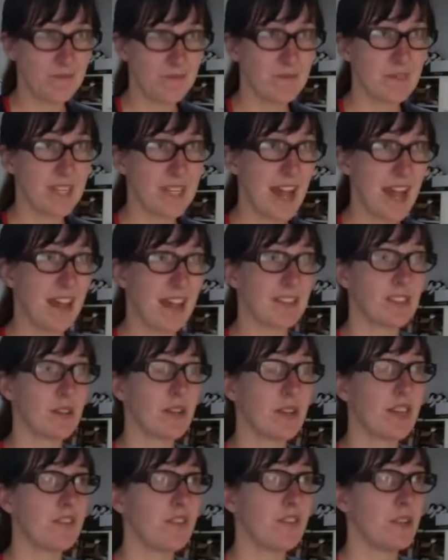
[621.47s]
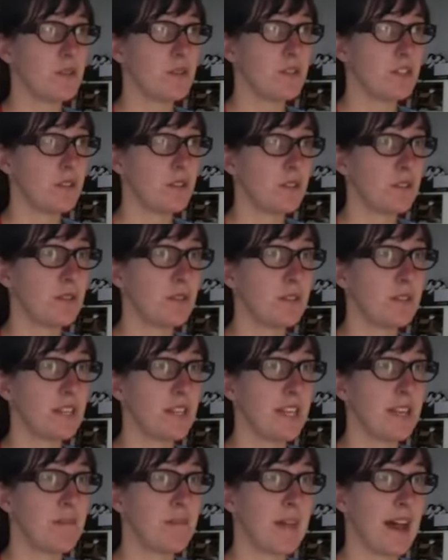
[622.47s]
yeah, so if you do
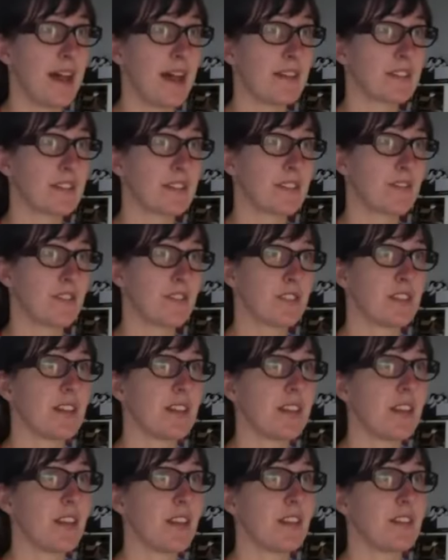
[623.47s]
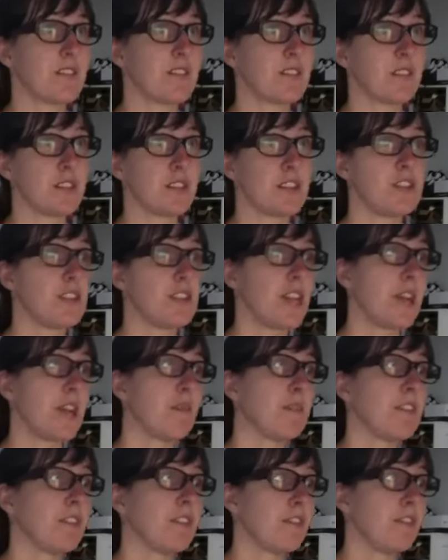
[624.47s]
need masks for Sunday because you're in a jam
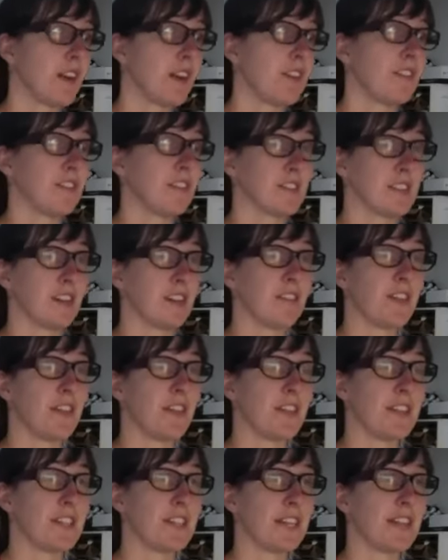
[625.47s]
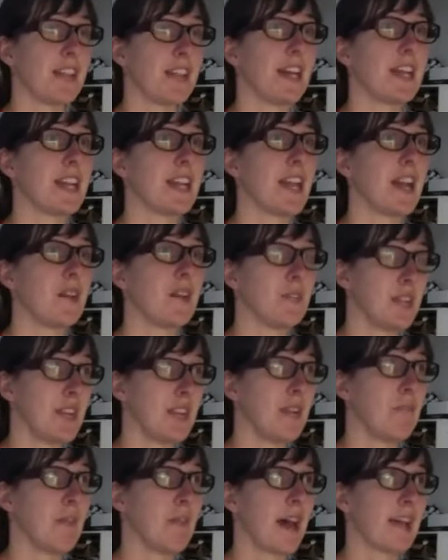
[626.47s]
and you found yourself on the deadline now
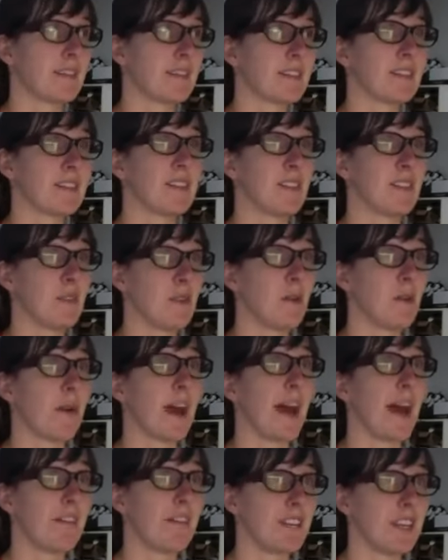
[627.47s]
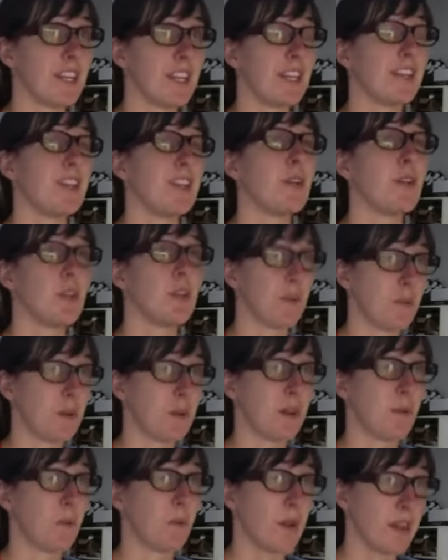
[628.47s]
needing masks and you don't have any and you don't
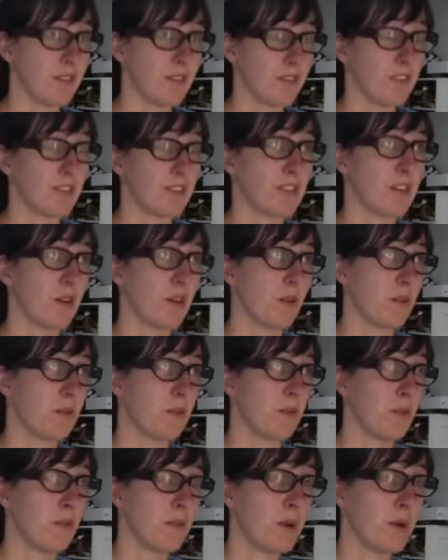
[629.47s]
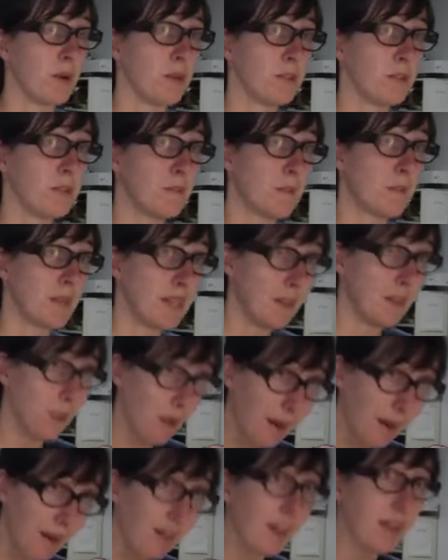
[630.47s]
want to wait for it to go through the post, but you
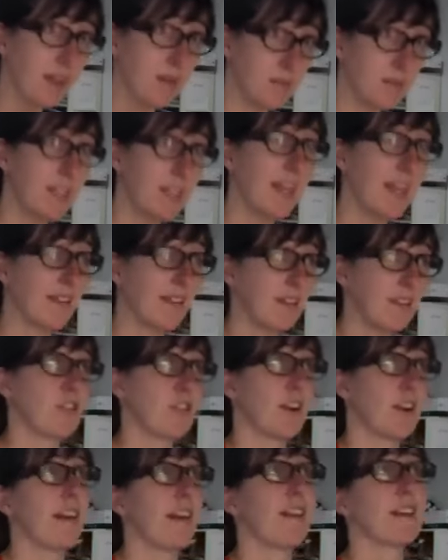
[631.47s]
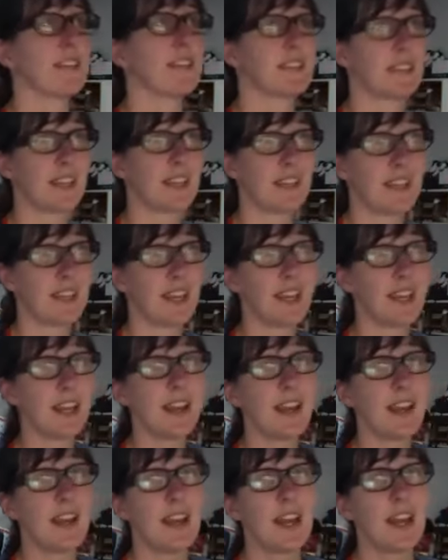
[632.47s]
are going to be at the trial on Sunday,
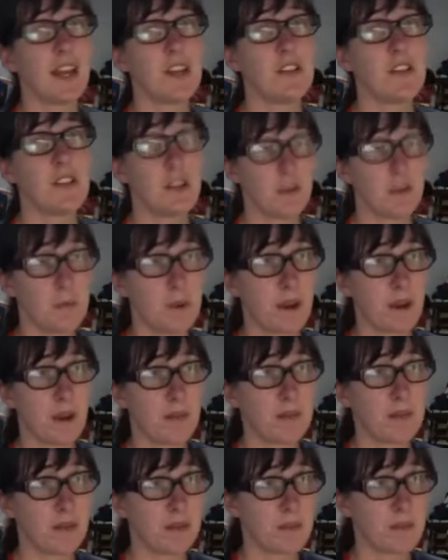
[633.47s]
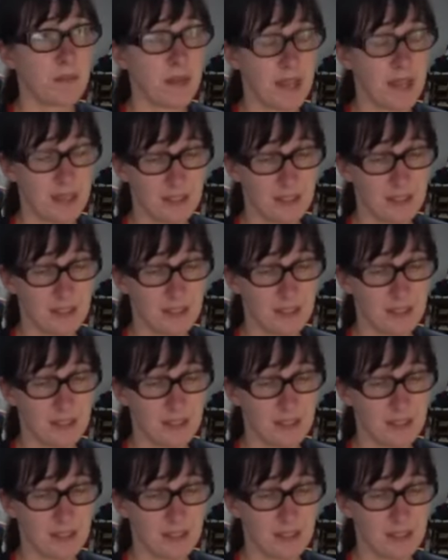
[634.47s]
no problem